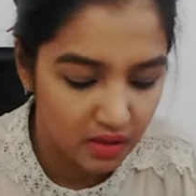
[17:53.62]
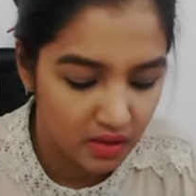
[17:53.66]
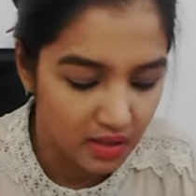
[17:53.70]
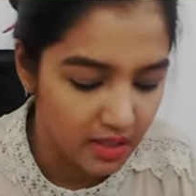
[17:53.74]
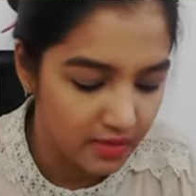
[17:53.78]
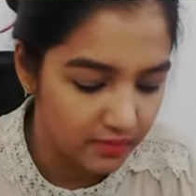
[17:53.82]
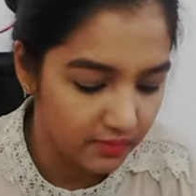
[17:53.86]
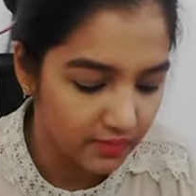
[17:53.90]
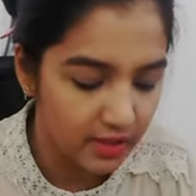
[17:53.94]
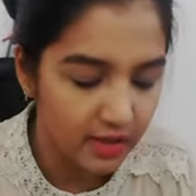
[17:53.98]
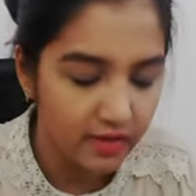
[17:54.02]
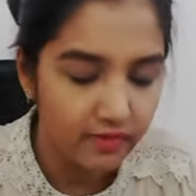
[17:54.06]

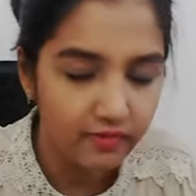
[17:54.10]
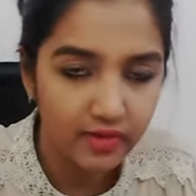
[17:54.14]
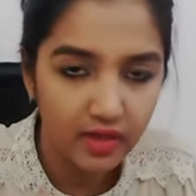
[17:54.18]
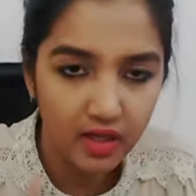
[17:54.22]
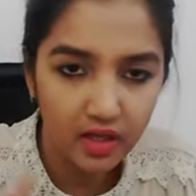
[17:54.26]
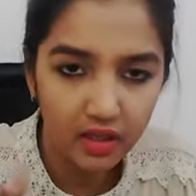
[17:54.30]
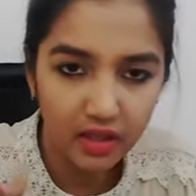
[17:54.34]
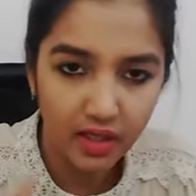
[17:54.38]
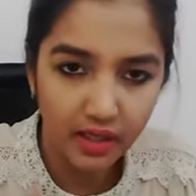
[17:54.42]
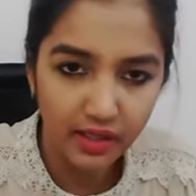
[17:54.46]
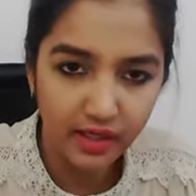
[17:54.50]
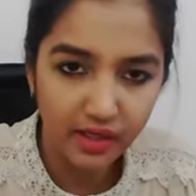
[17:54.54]
even if
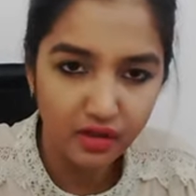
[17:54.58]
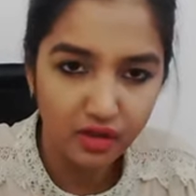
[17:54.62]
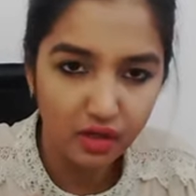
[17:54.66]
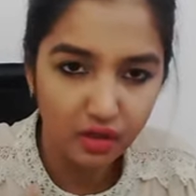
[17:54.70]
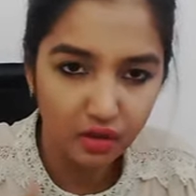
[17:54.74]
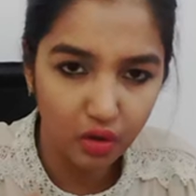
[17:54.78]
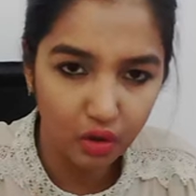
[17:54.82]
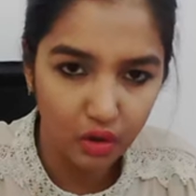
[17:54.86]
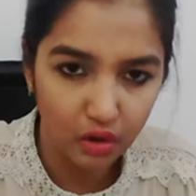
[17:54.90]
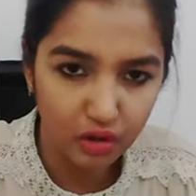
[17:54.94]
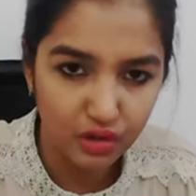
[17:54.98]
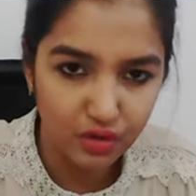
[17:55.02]
they're cutting the
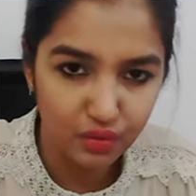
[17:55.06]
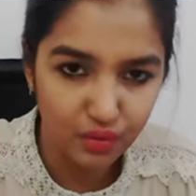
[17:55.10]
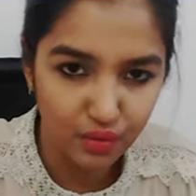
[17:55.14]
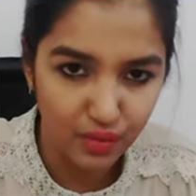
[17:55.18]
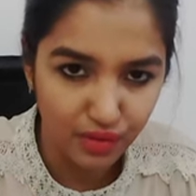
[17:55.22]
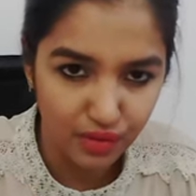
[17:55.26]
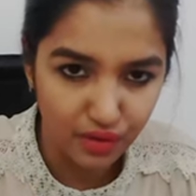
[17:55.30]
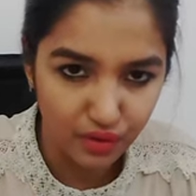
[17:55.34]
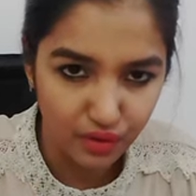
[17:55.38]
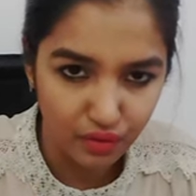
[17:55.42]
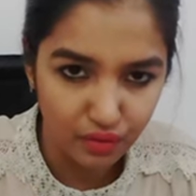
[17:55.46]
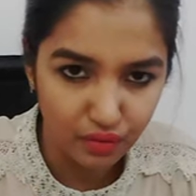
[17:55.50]
cords
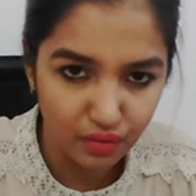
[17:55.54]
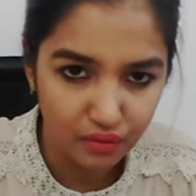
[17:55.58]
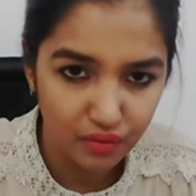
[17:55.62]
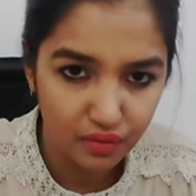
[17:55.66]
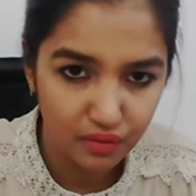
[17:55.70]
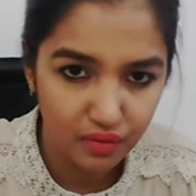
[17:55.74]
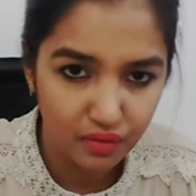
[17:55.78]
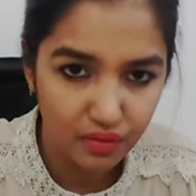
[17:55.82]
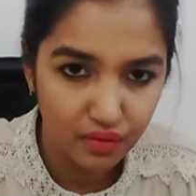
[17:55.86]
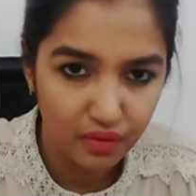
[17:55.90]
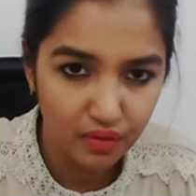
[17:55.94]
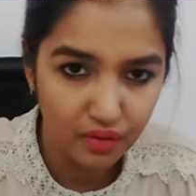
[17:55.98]
with you,
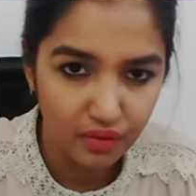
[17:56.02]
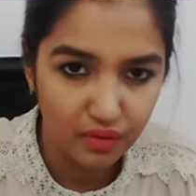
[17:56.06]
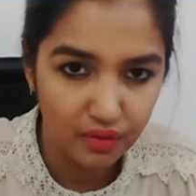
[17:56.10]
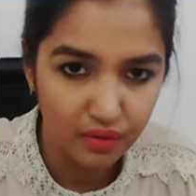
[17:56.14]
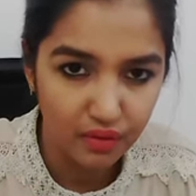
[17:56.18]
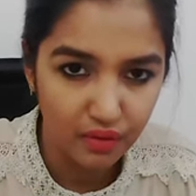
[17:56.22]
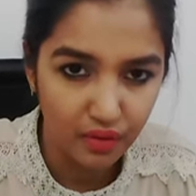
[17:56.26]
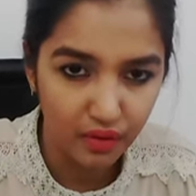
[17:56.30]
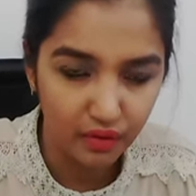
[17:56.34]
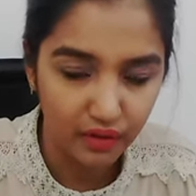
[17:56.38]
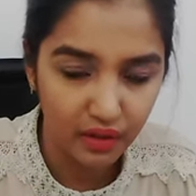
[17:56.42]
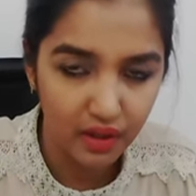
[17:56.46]

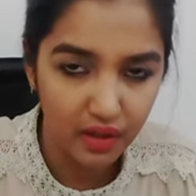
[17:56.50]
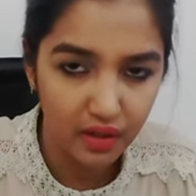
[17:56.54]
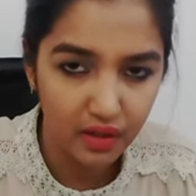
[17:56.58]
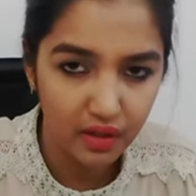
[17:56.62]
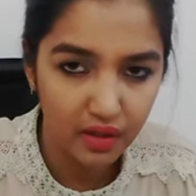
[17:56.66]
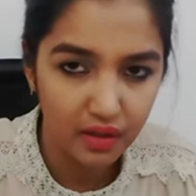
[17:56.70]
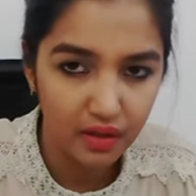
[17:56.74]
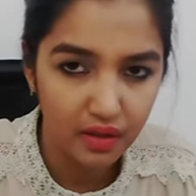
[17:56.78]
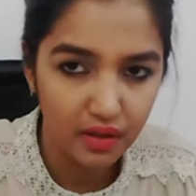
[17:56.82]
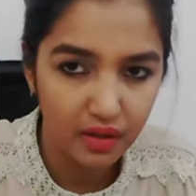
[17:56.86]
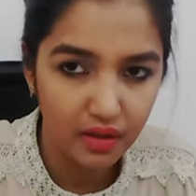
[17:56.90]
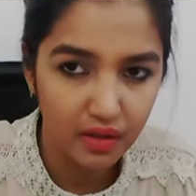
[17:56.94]

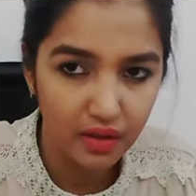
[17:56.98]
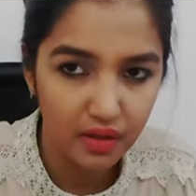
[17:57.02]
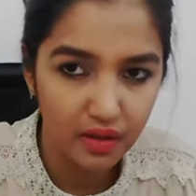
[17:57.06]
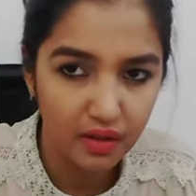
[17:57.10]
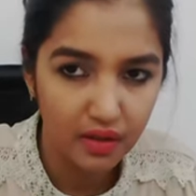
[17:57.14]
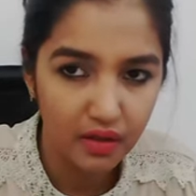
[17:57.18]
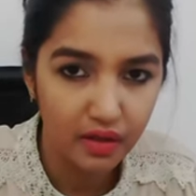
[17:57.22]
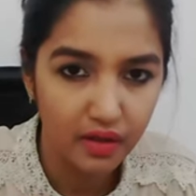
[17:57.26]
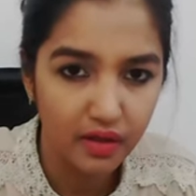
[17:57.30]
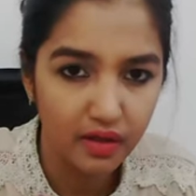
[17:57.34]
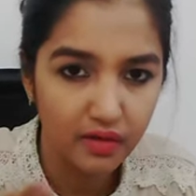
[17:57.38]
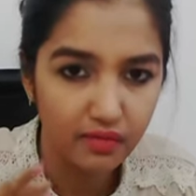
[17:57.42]
again,
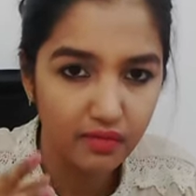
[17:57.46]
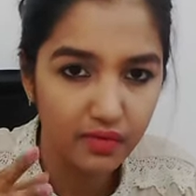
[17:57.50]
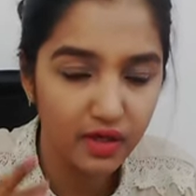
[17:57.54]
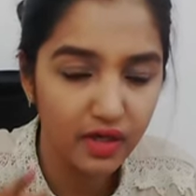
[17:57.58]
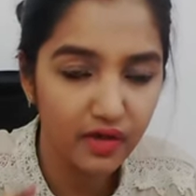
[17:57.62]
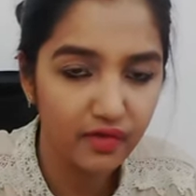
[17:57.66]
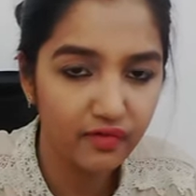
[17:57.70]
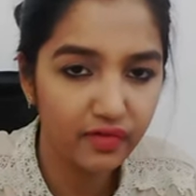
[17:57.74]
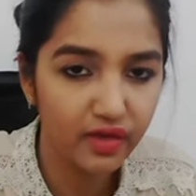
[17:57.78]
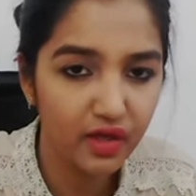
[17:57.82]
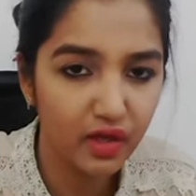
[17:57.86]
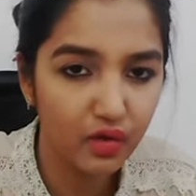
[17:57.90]
even
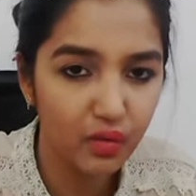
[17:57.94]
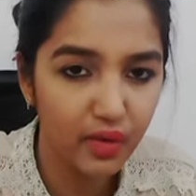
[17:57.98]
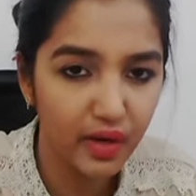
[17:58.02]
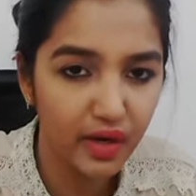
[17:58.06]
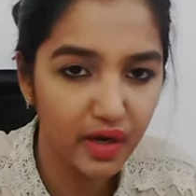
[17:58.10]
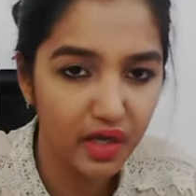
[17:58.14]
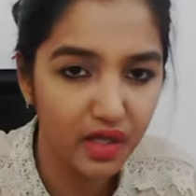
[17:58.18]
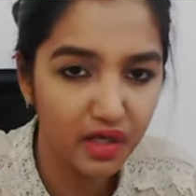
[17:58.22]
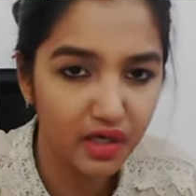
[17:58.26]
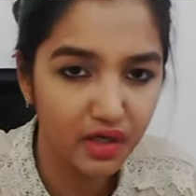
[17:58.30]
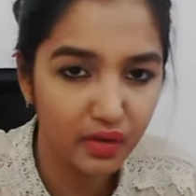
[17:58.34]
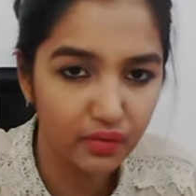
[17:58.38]
if they were
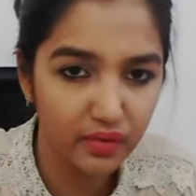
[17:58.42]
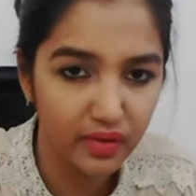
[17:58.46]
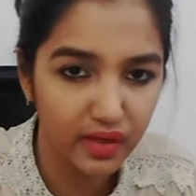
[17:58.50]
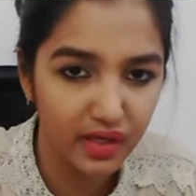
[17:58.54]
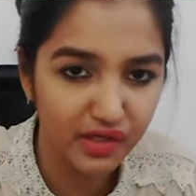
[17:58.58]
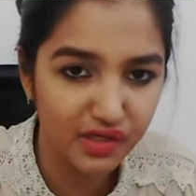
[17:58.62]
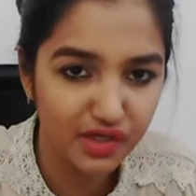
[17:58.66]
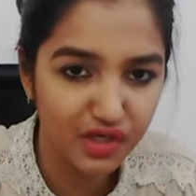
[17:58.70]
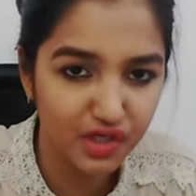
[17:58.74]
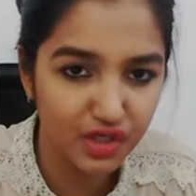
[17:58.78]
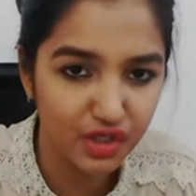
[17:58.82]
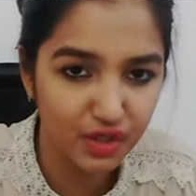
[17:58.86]
in a
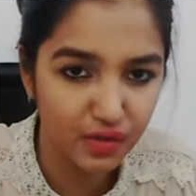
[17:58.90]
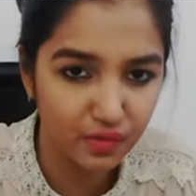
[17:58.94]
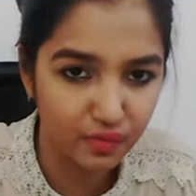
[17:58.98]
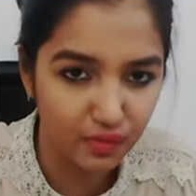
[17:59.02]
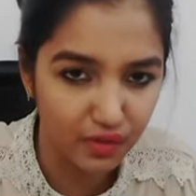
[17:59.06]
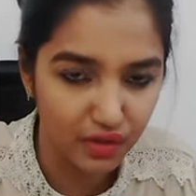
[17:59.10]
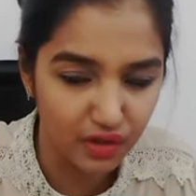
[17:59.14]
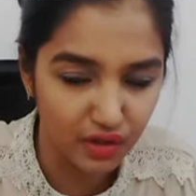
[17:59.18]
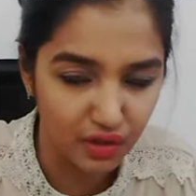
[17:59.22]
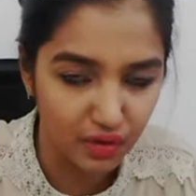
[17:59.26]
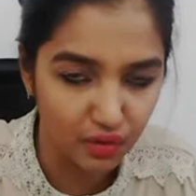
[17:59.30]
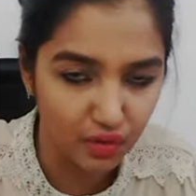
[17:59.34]
relationship
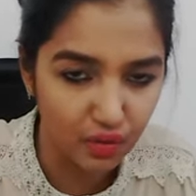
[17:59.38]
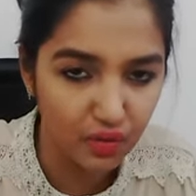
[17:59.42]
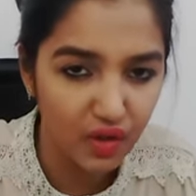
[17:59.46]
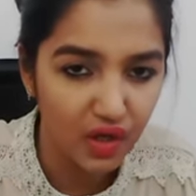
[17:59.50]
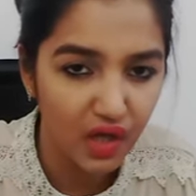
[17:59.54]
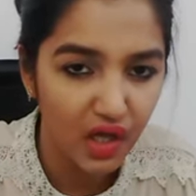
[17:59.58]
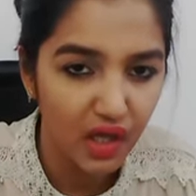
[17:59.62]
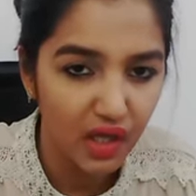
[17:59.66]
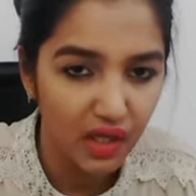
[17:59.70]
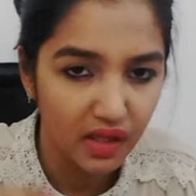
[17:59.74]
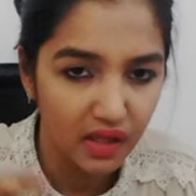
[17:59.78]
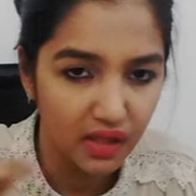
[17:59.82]
with
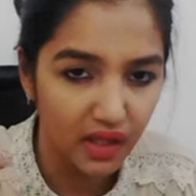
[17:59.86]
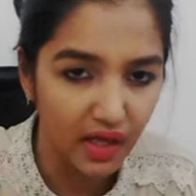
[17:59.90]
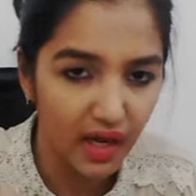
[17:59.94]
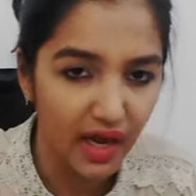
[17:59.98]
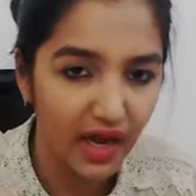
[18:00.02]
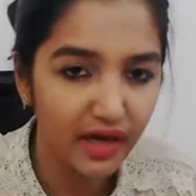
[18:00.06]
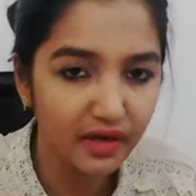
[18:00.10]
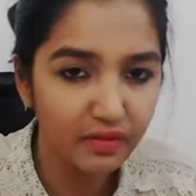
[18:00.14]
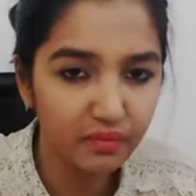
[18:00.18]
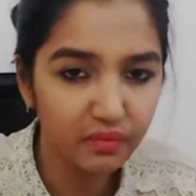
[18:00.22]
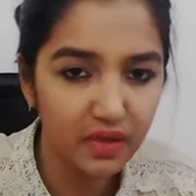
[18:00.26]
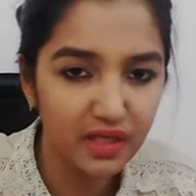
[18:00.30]
you, they
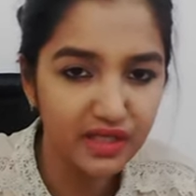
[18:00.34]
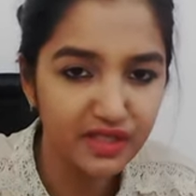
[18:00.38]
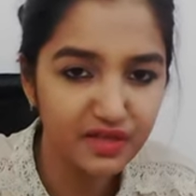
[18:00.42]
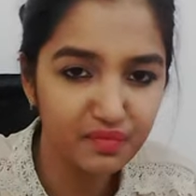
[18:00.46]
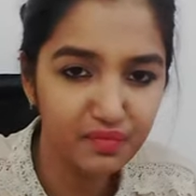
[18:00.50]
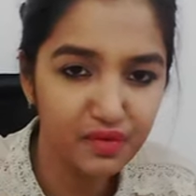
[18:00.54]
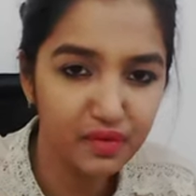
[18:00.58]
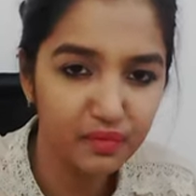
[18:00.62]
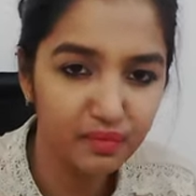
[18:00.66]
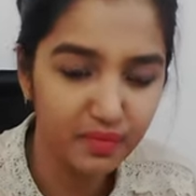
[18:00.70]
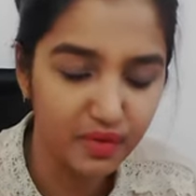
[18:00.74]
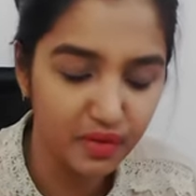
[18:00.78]
had
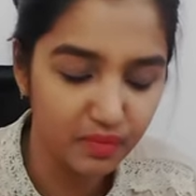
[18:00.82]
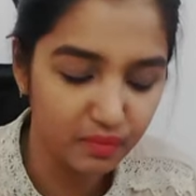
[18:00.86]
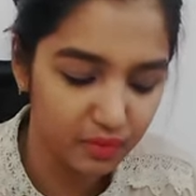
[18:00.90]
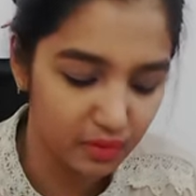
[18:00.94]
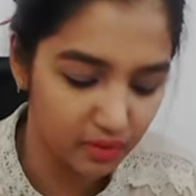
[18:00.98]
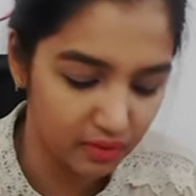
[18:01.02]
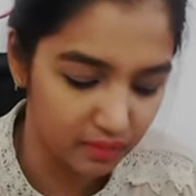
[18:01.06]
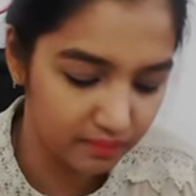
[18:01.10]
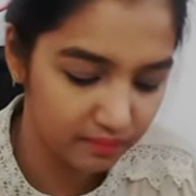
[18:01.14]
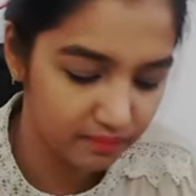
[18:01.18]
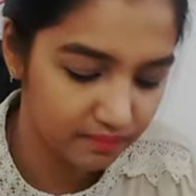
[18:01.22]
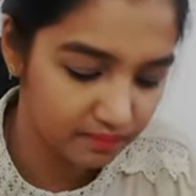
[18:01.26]
multiple
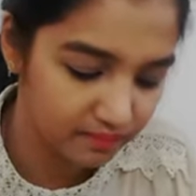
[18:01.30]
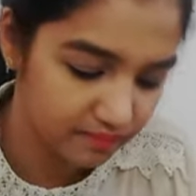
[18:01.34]
people.